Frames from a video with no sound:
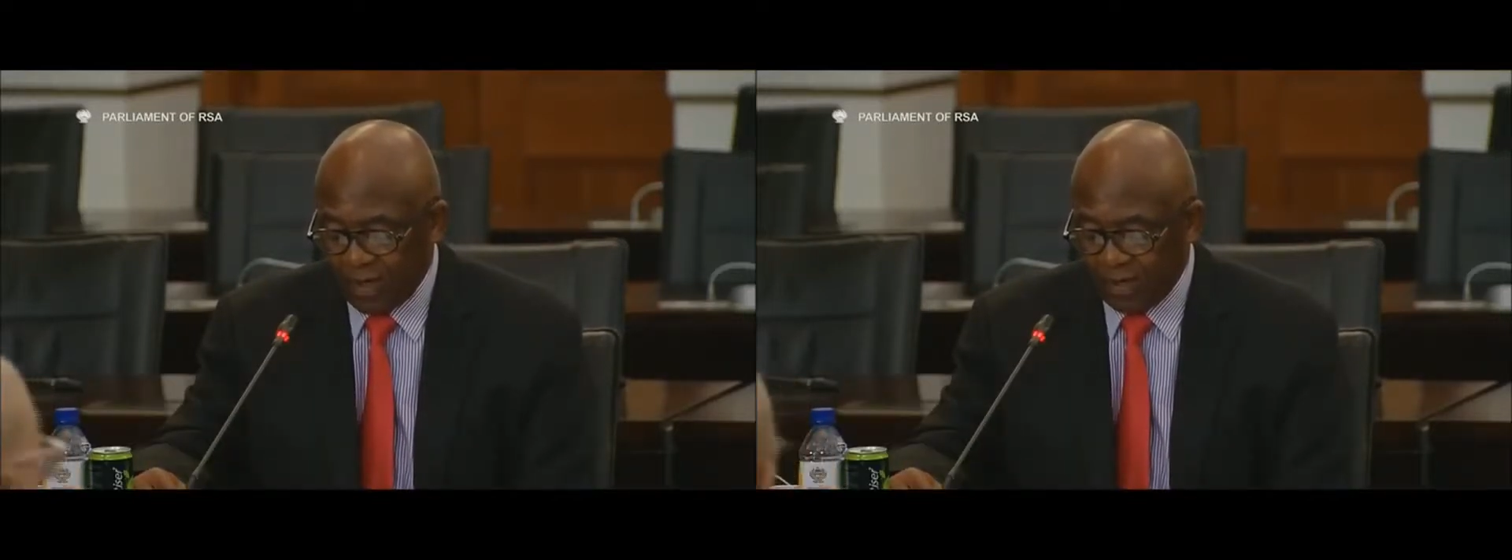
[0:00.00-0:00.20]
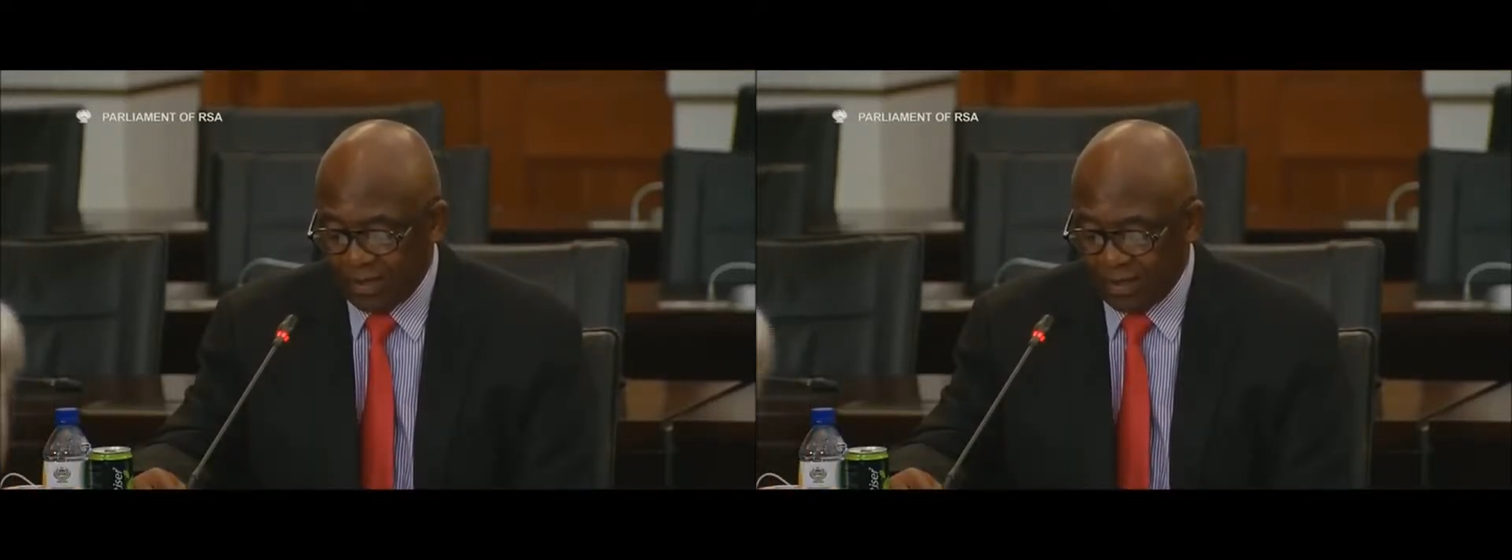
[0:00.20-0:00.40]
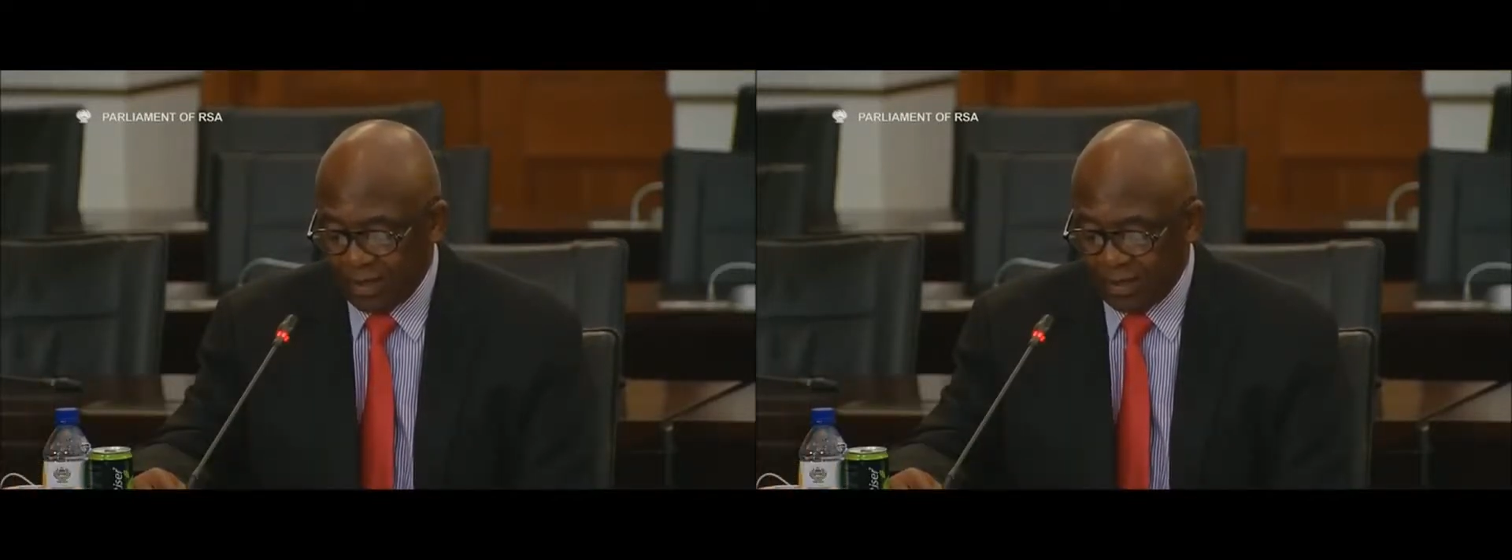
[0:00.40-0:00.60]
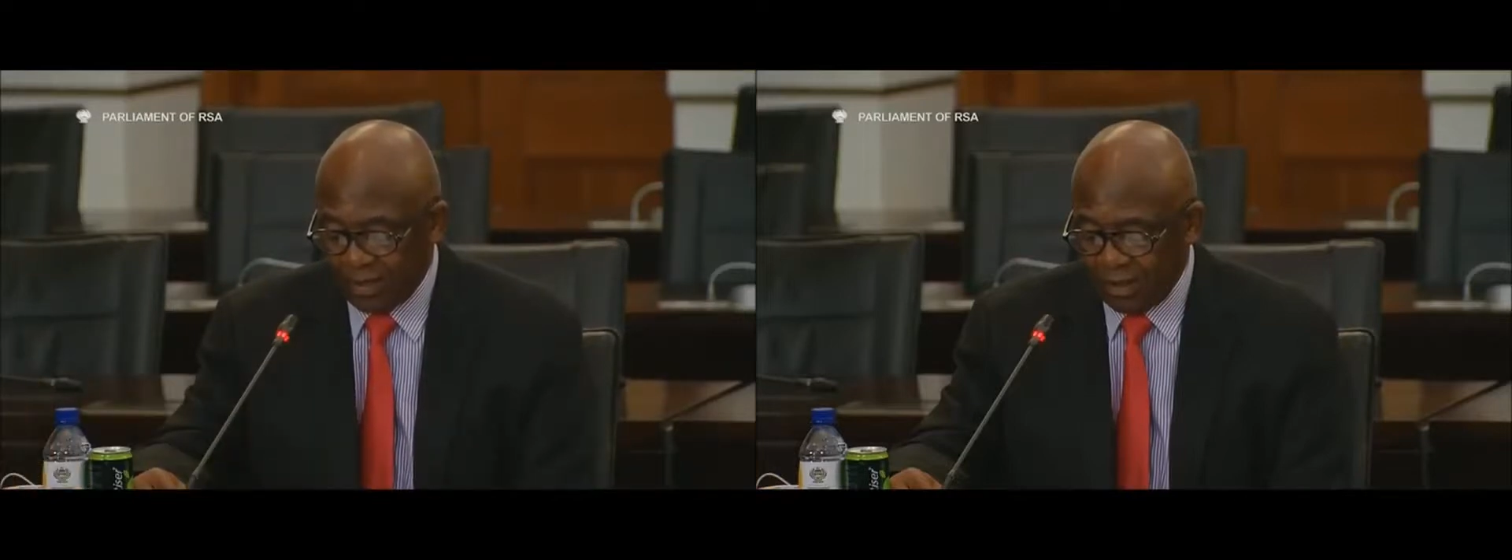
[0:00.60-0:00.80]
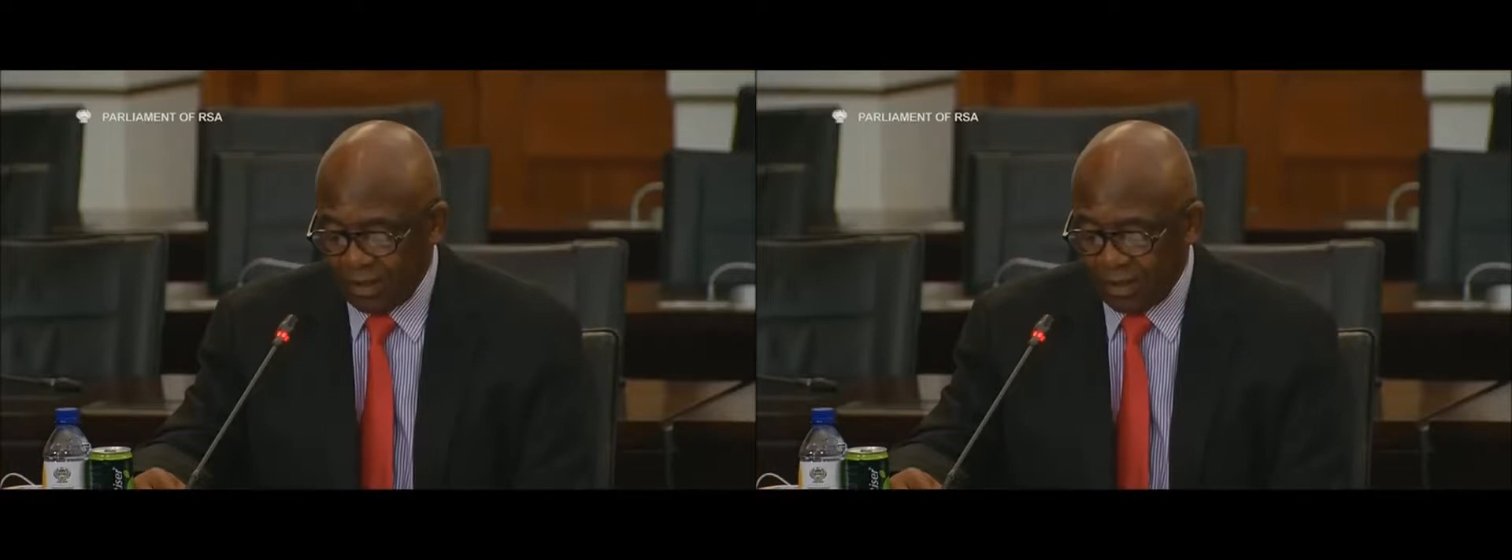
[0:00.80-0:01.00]
advice
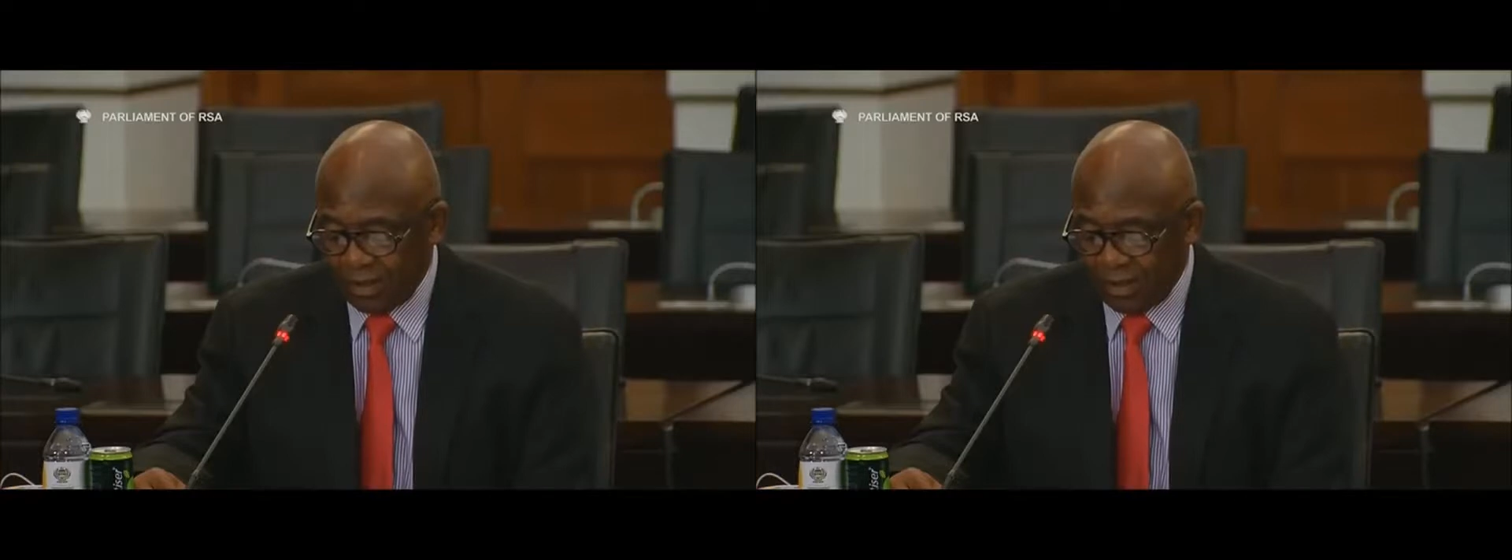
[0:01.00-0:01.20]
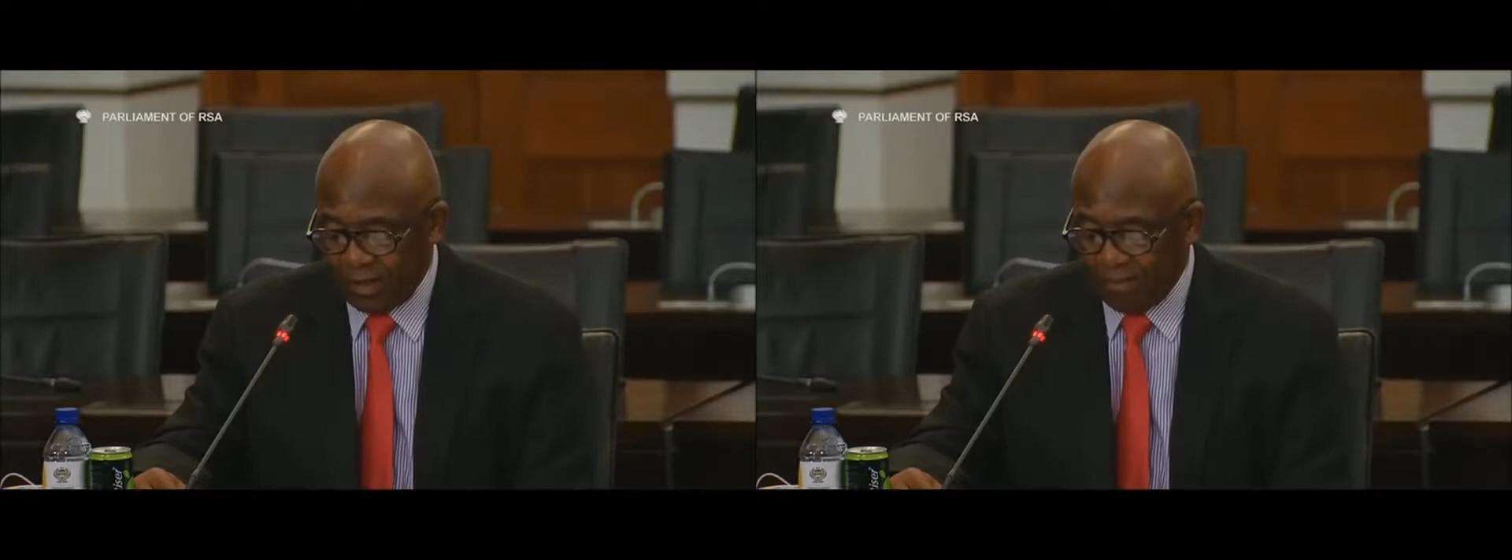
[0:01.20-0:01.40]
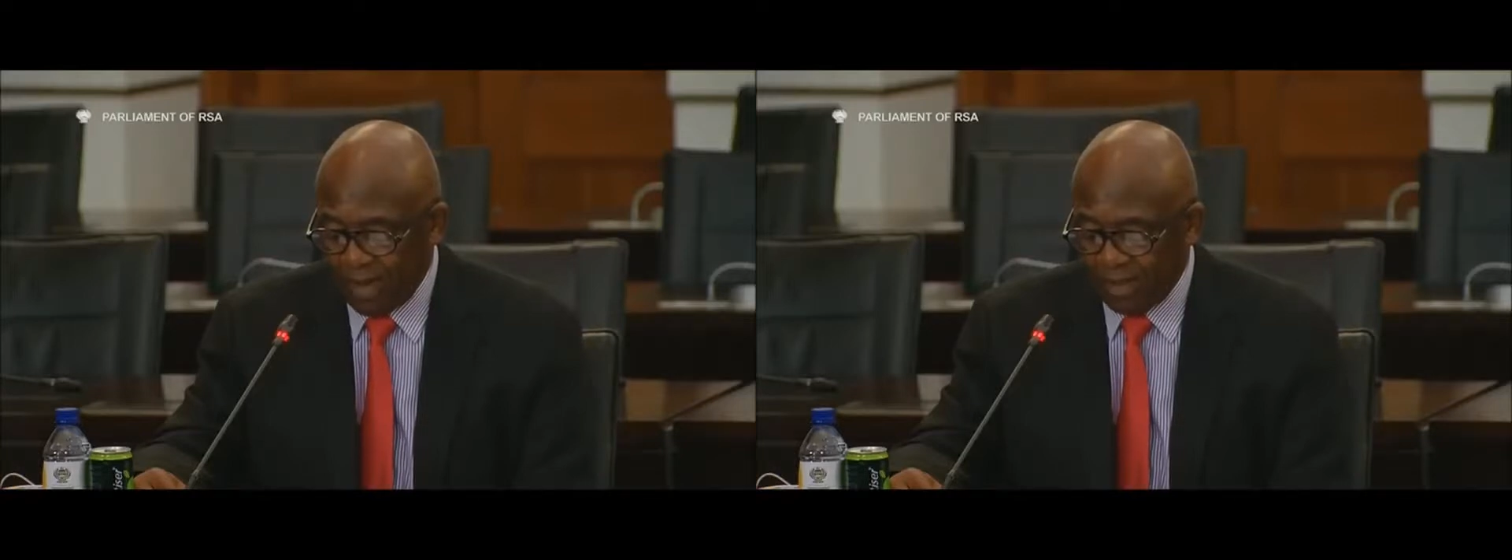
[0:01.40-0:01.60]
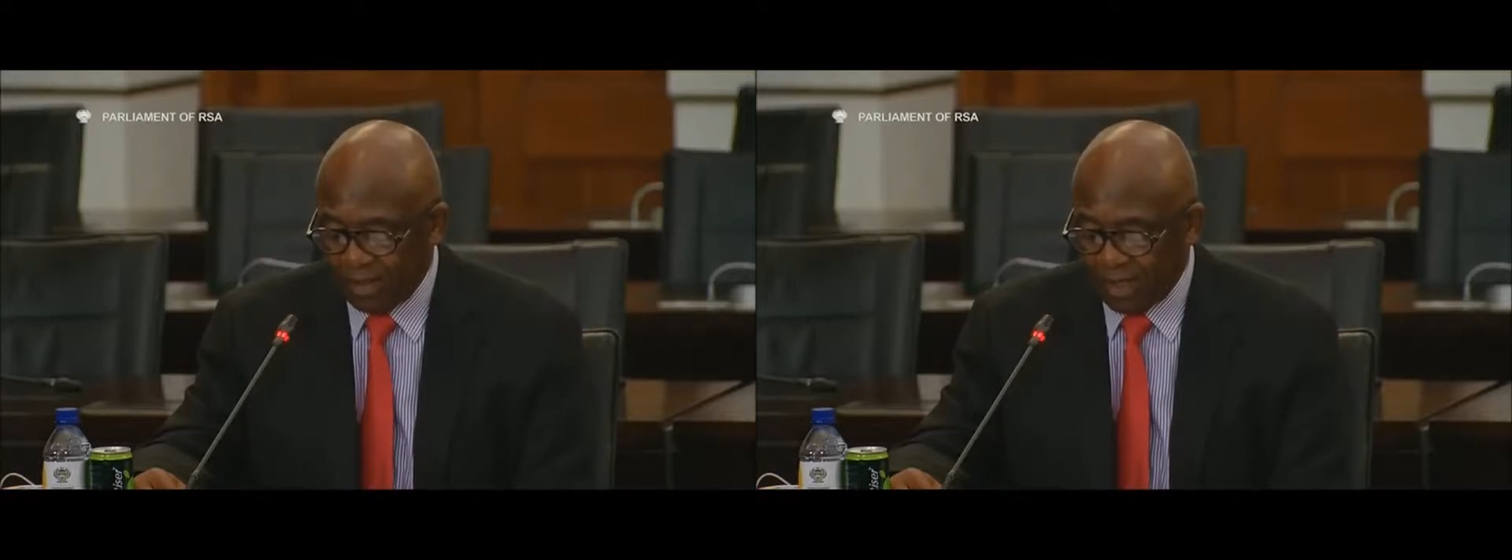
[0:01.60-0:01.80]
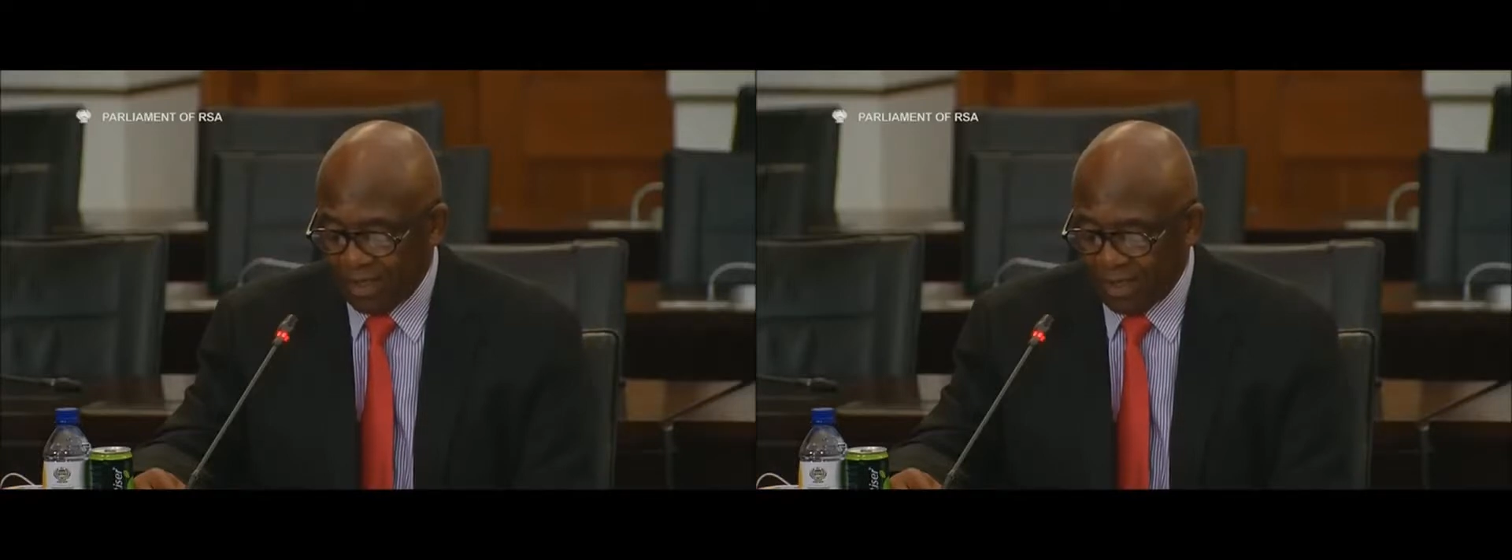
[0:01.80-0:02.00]
that
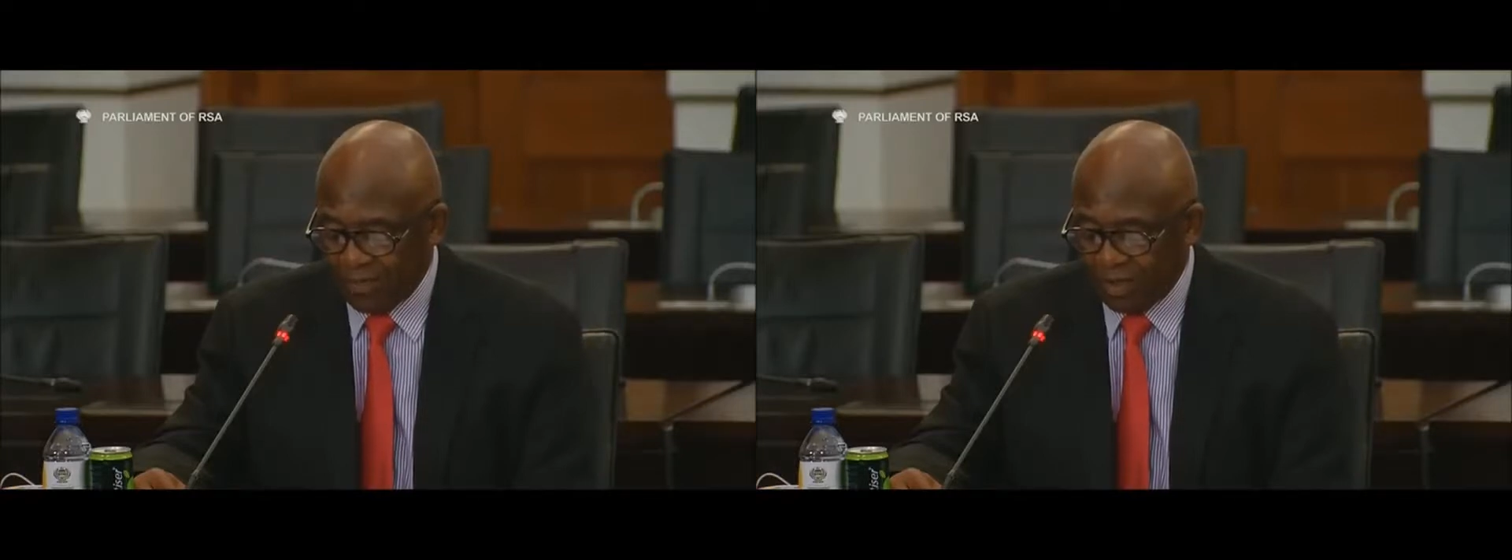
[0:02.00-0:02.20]
that meant